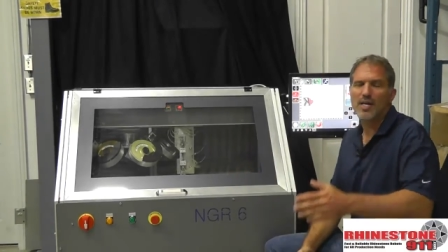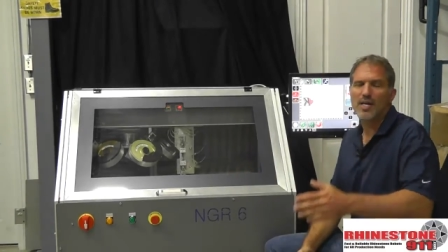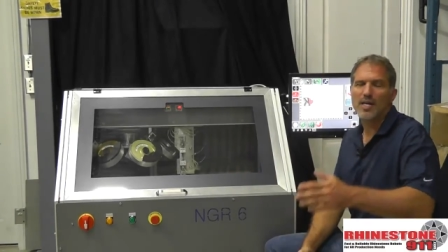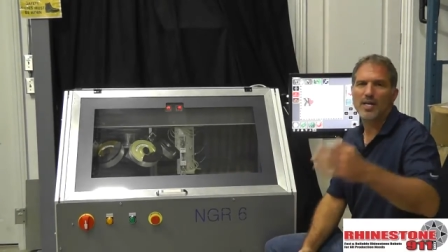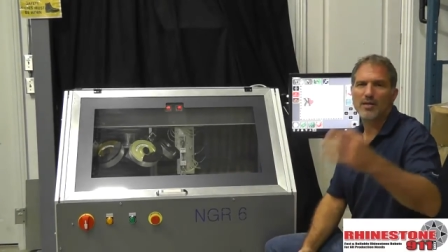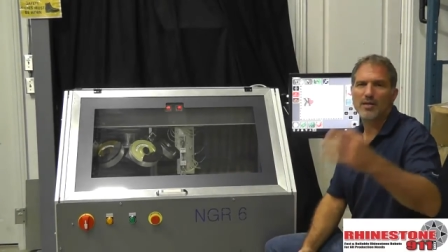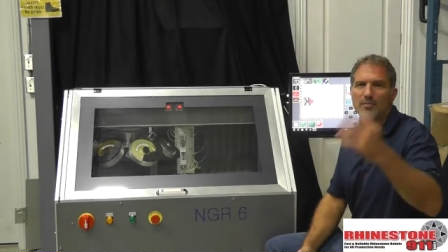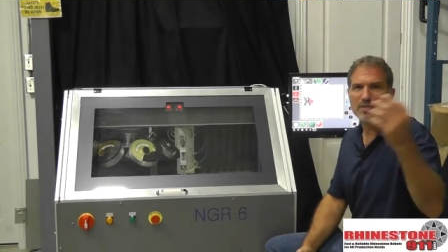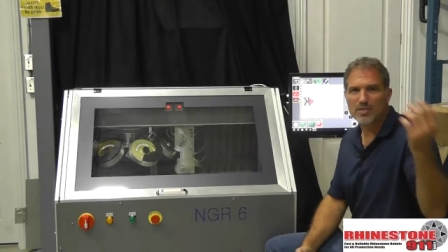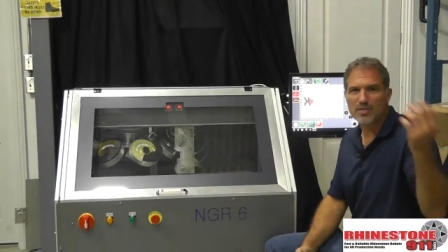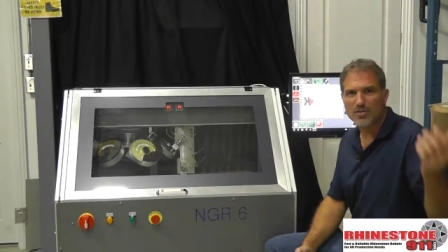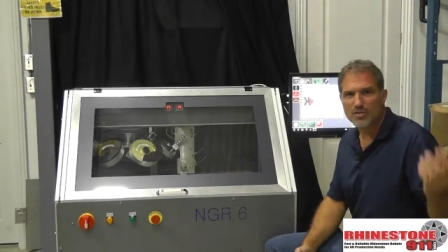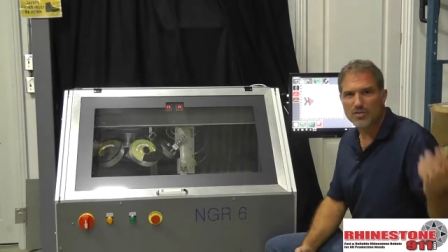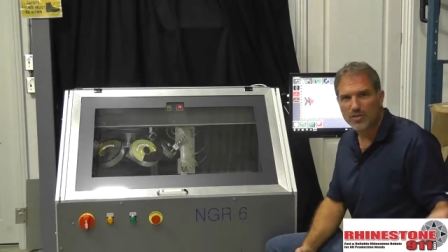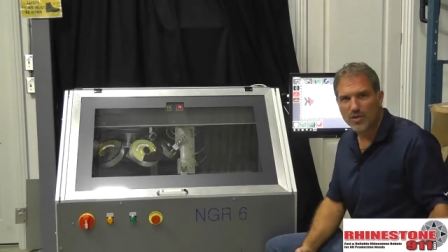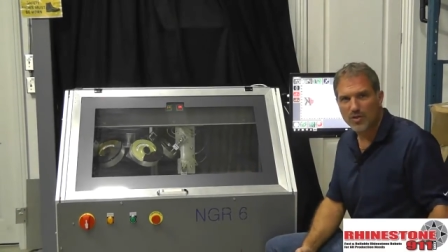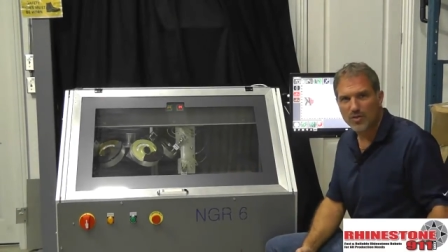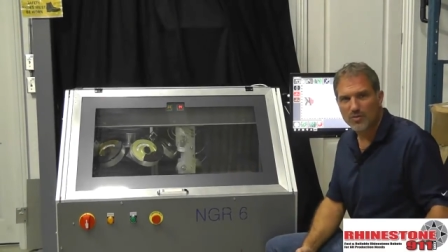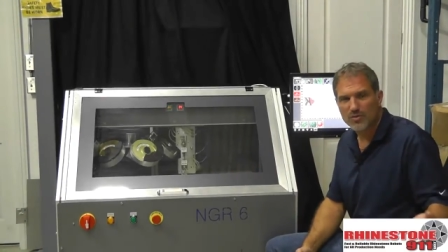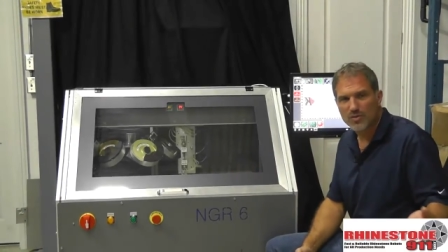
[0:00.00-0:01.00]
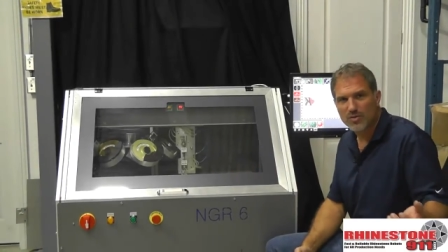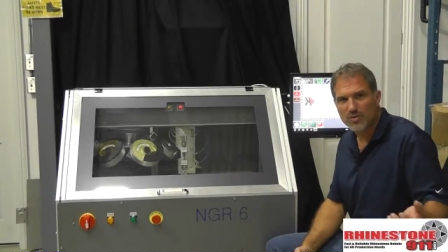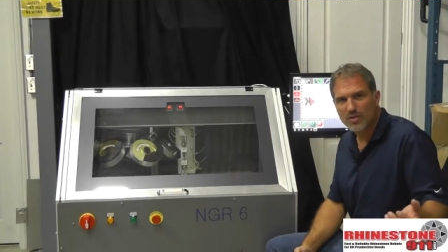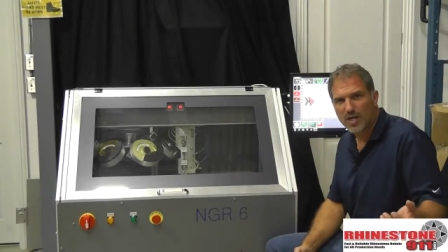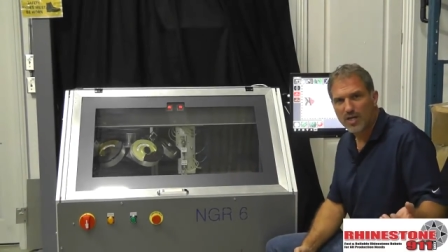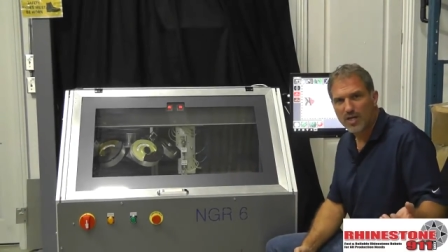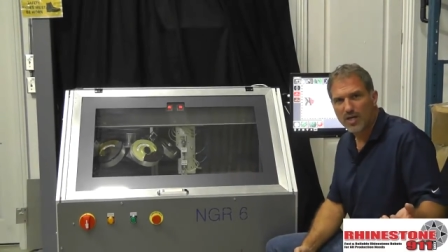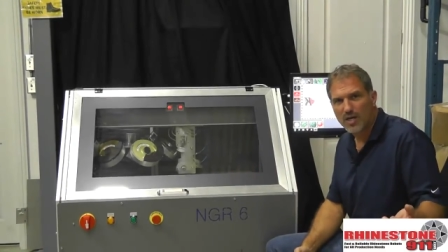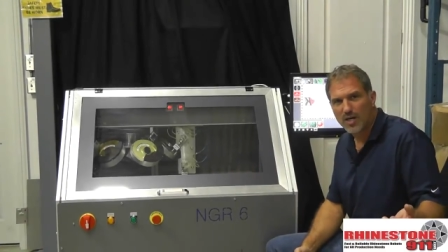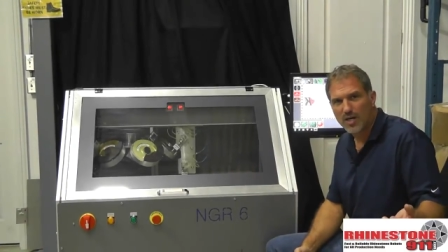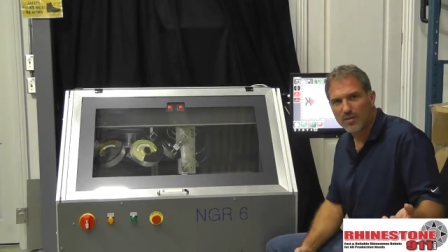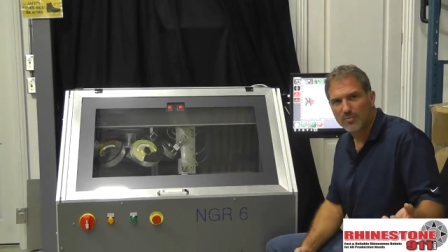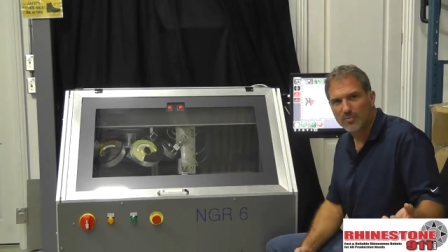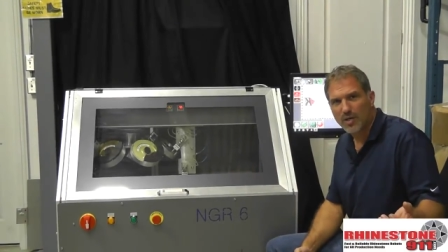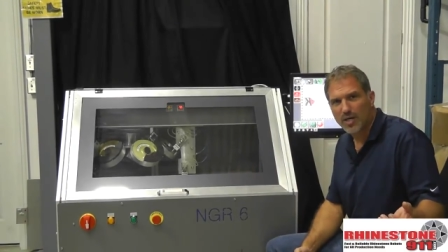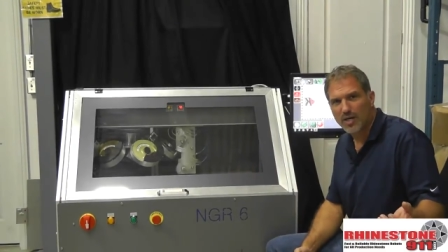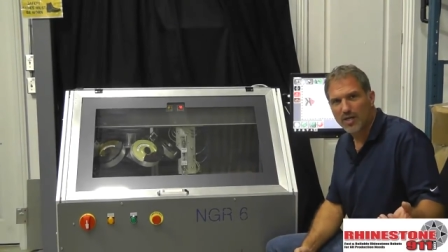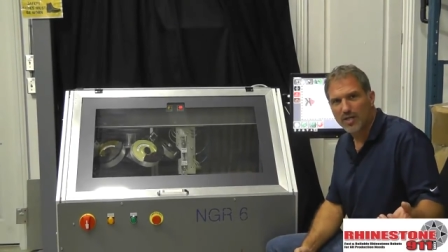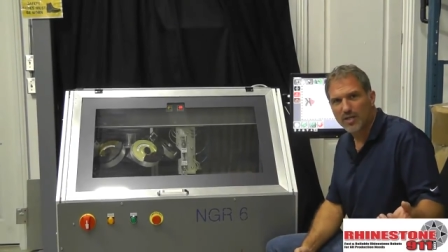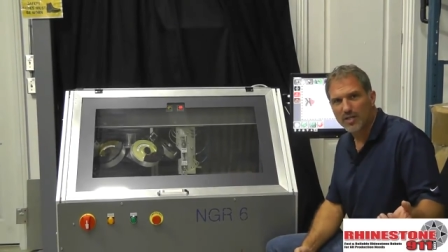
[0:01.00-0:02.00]
and Mrs. Jones, who's not a hard
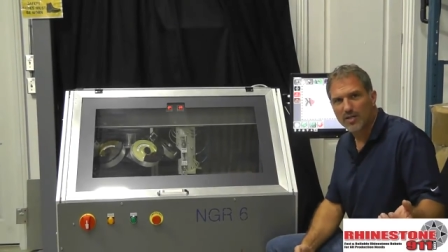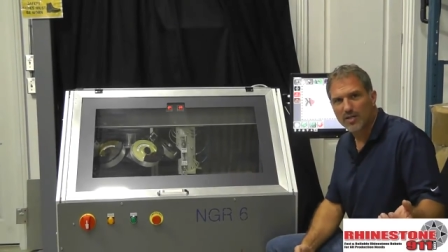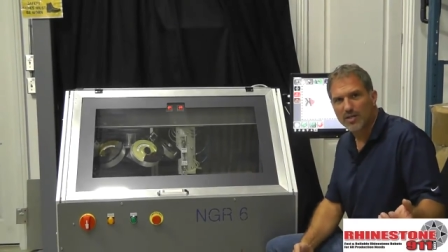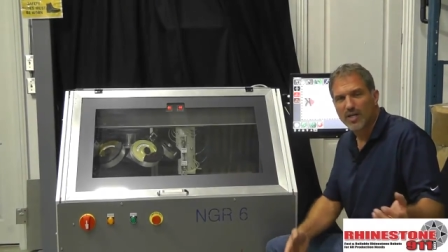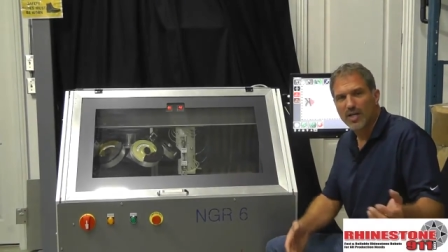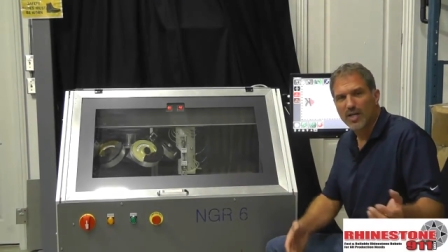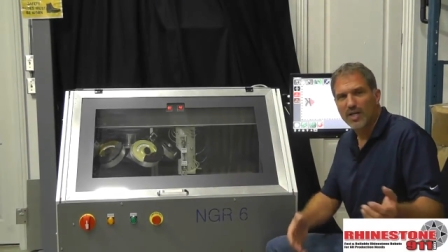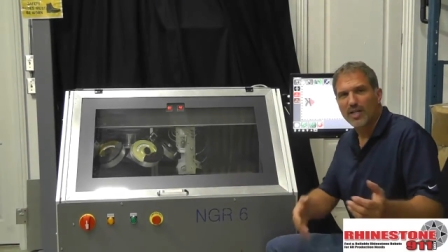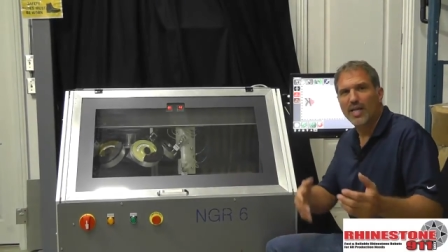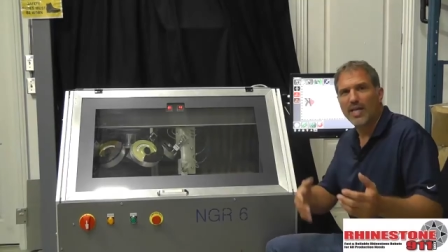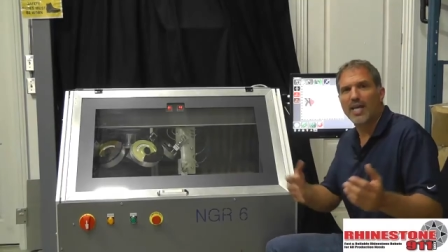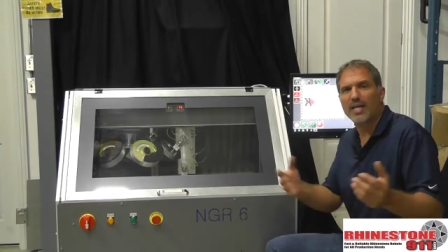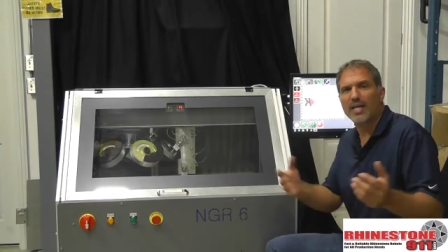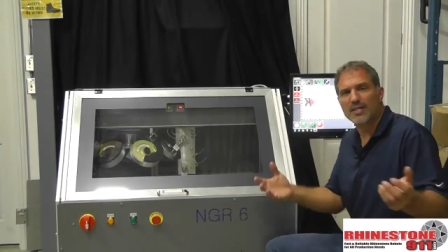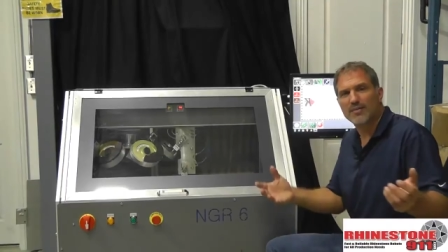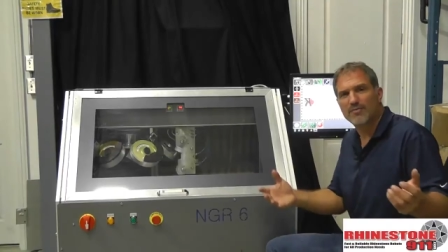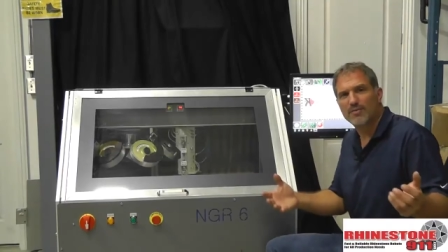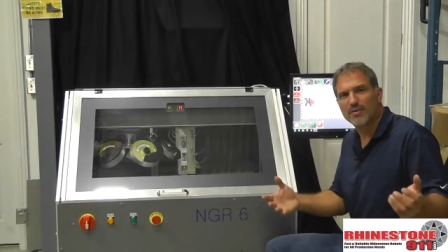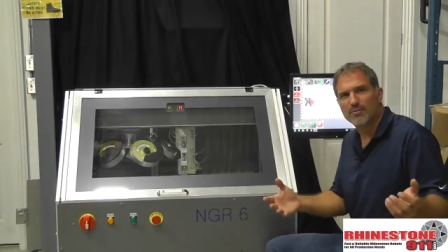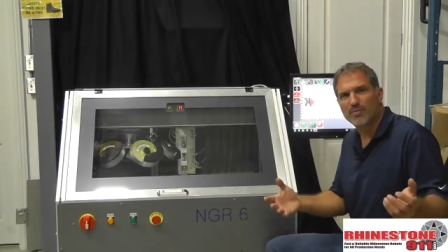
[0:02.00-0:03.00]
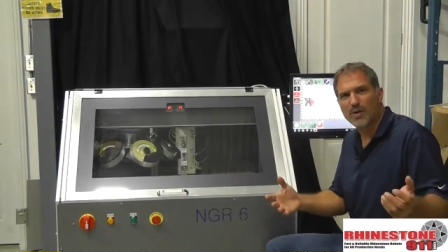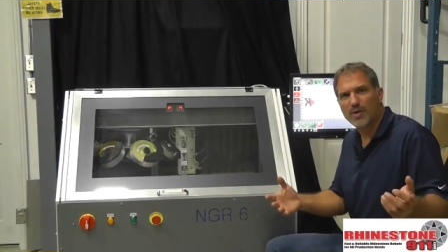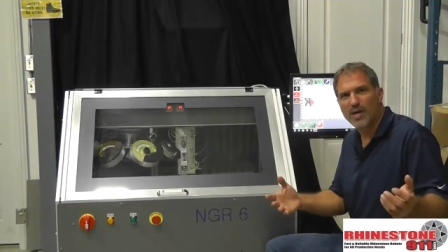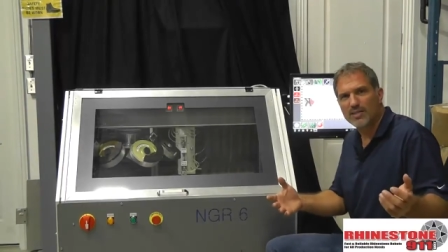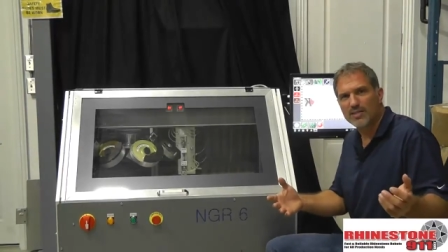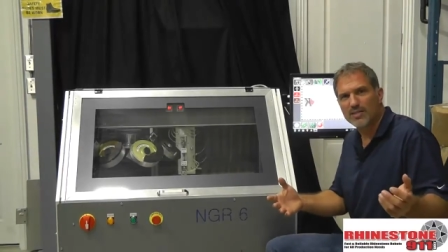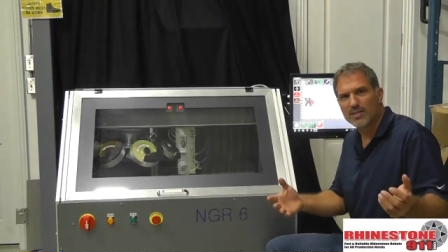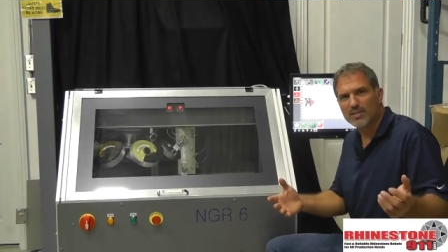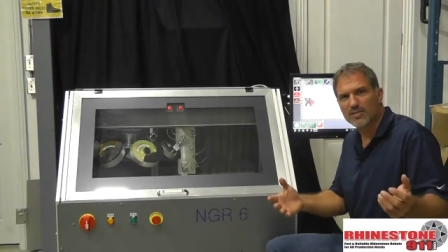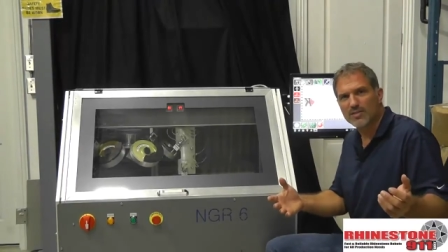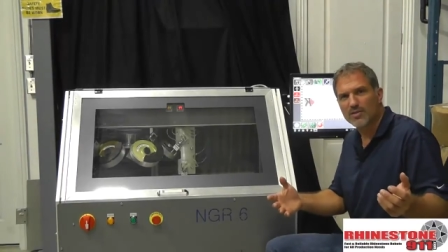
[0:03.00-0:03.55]
bargainer, they get different prices.